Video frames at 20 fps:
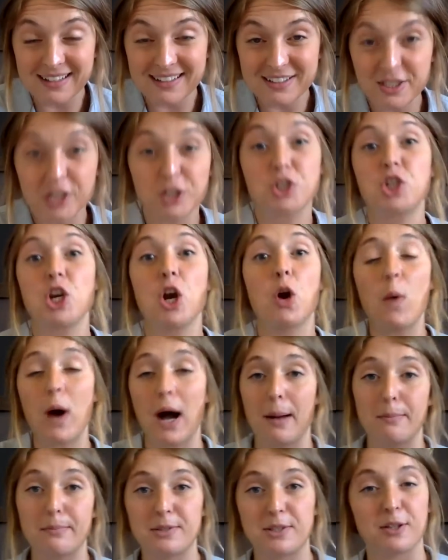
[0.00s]
to show
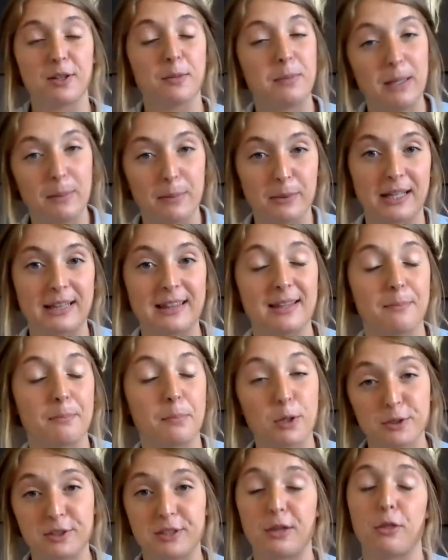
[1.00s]
up. So the people that the
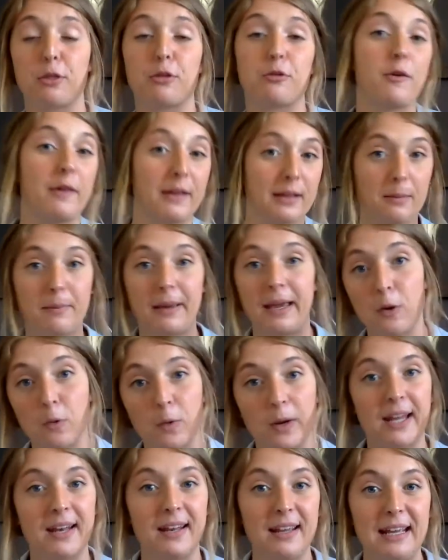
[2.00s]
person throwing the
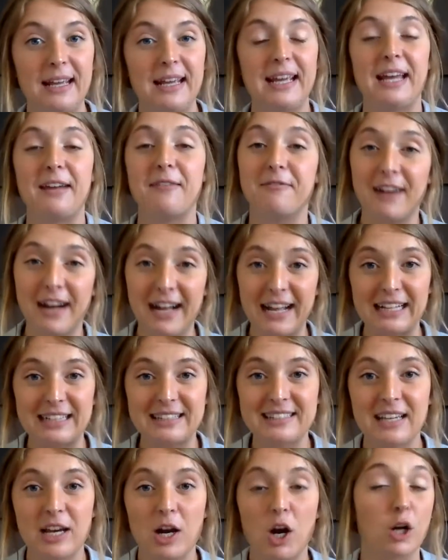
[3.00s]
banquet
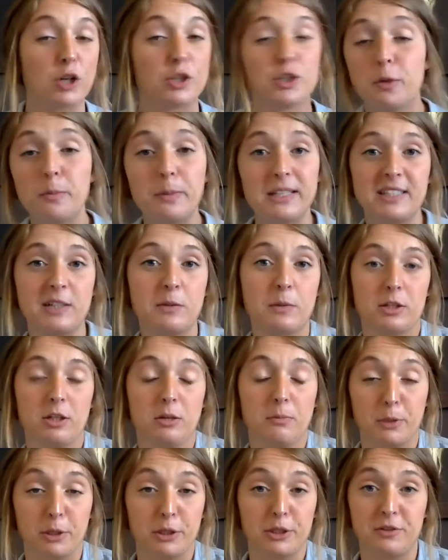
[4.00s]
invites are too busy with their
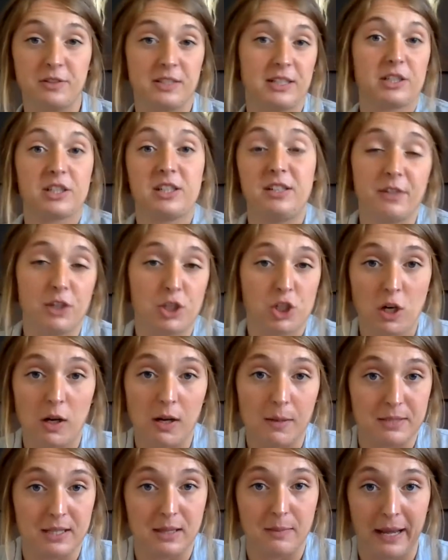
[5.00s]
producing to even show
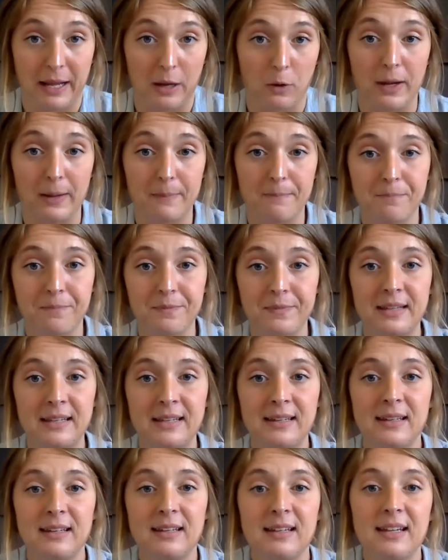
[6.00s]
up to the banquet.
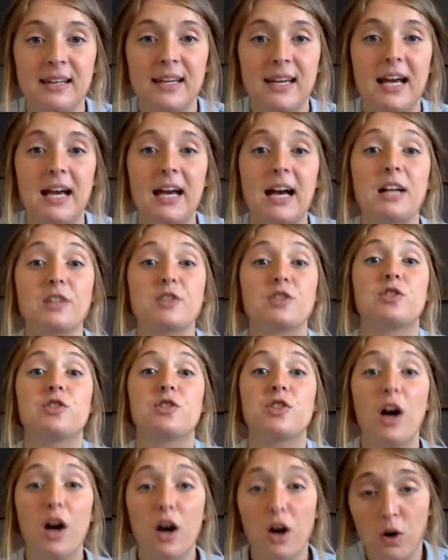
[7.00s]

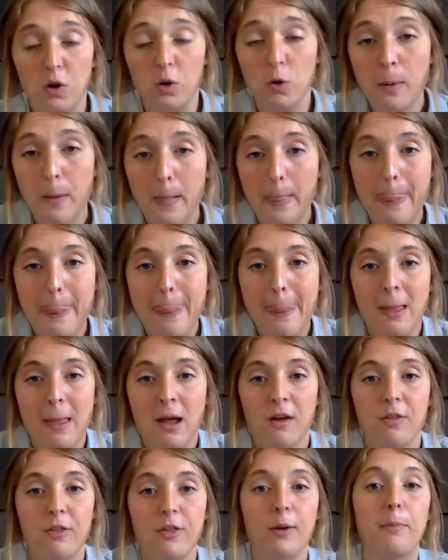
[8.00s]
So
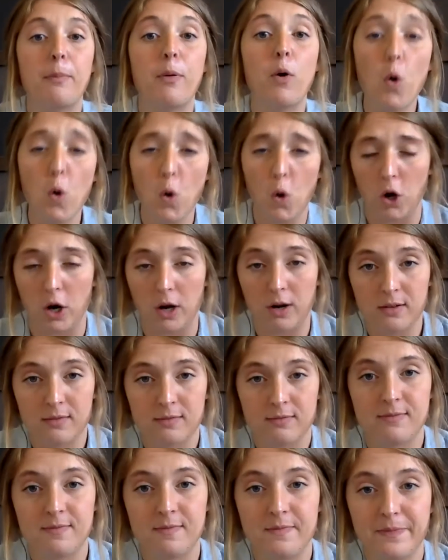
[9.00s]
the poor,
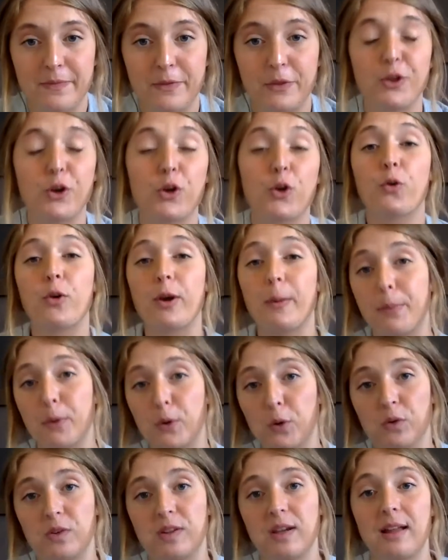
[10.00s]
the
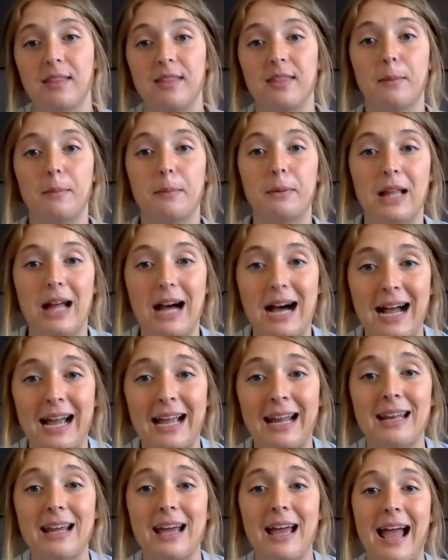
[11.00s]
crippled, the
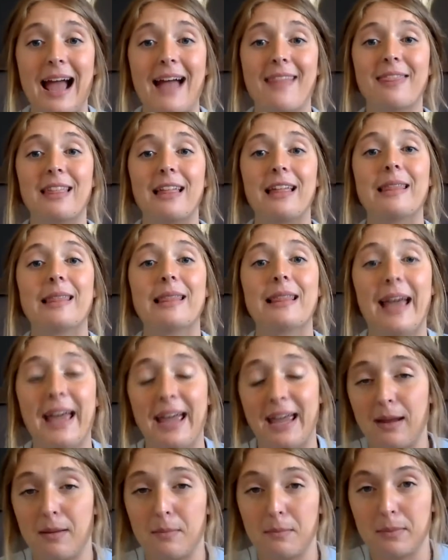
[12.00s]
blind, and the
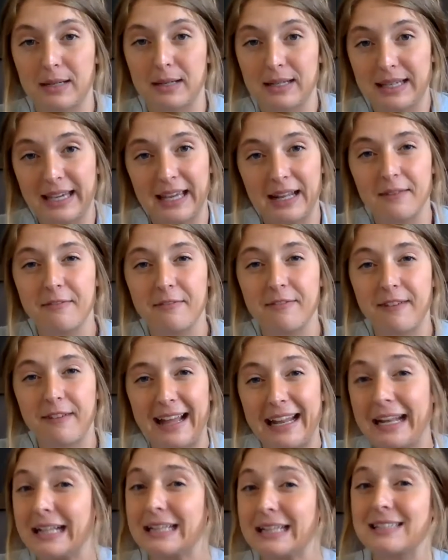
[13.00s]
lame get
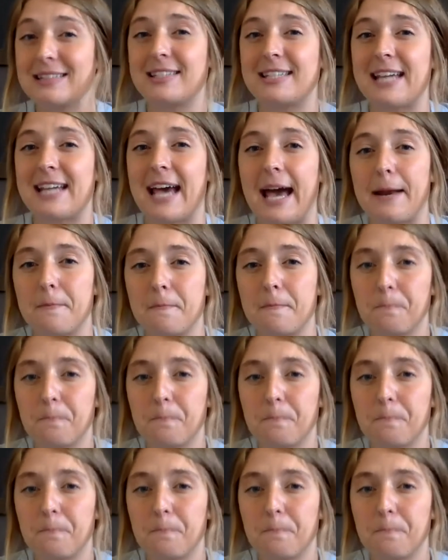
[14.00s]
invited instead.